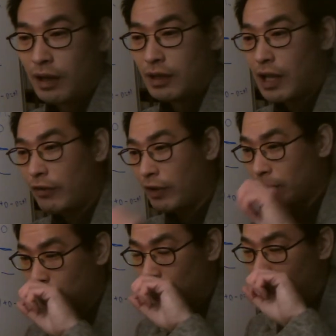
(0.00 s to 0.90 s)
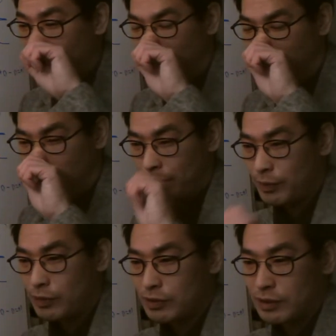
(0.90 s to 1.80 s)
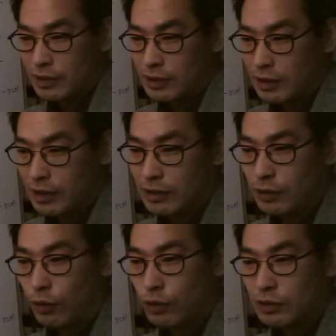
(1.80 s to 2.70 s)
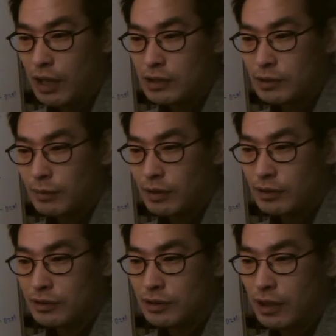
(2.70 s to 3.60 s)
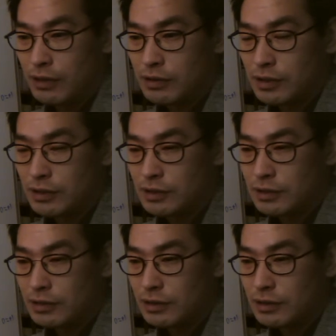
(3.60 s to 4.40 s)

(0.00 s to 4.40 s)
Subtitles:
yeah, we have solar farm because in Old Testament there is this